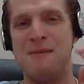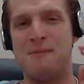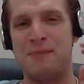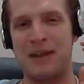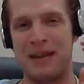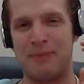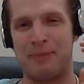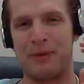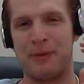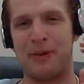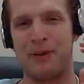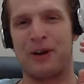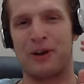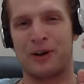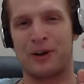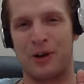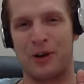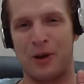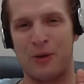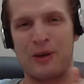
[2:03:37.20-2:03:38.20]
People are
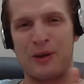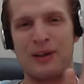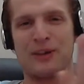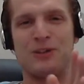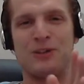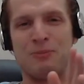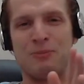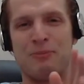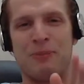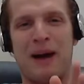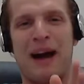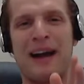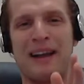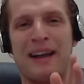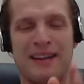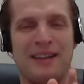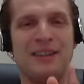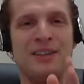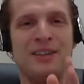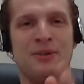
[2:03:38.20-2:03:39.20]
going to buy
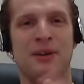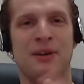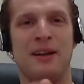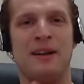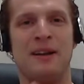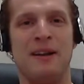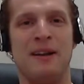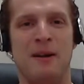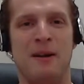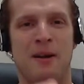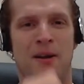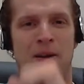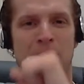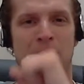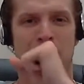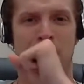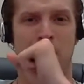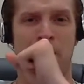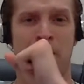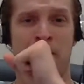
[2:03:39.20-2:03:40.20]
into it.
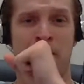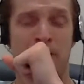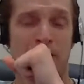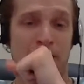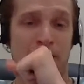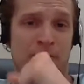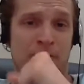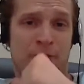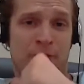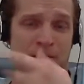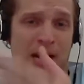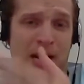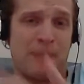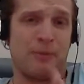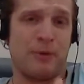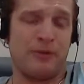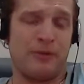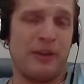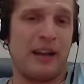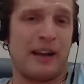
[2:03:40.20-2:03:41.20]
For example,
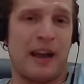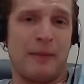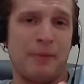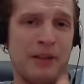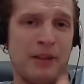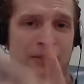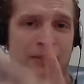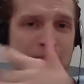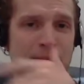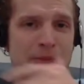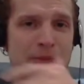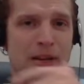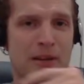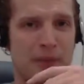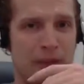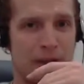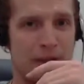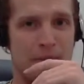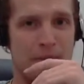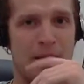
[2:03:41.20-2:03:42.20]
with Vic, I believe he's going to make $1
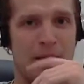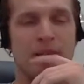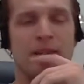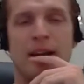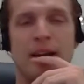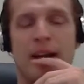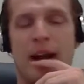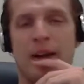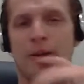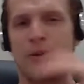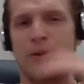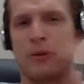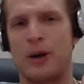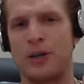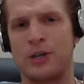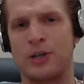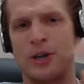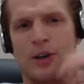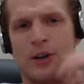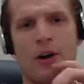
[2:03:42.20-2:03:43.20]
million a month. I don't
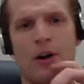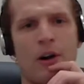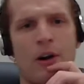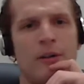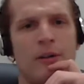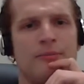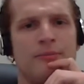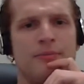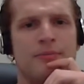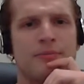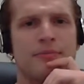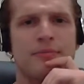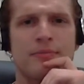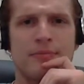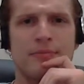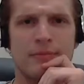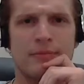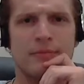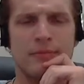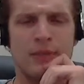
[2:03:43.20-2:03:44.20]
question it at all,
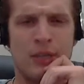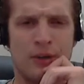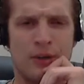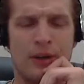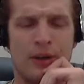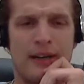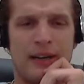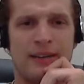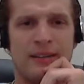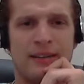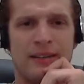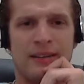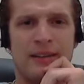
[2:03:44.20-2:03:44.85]
right?